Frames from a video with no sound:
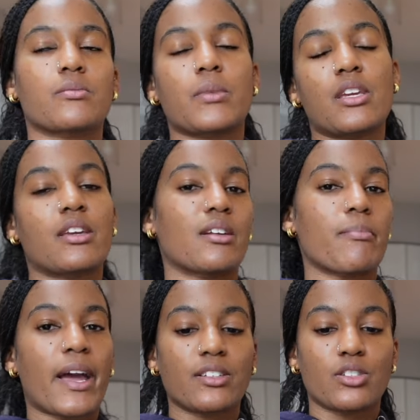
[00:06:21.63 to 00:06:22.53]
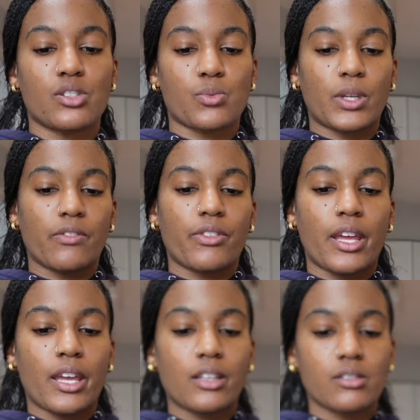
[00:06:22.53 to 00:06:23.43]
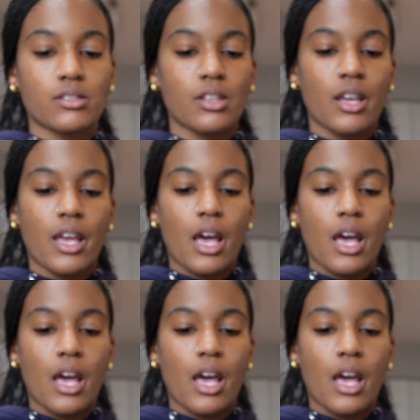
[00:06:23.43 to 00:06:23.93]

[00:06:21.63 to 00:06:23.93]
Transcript: me getting back into the swing of things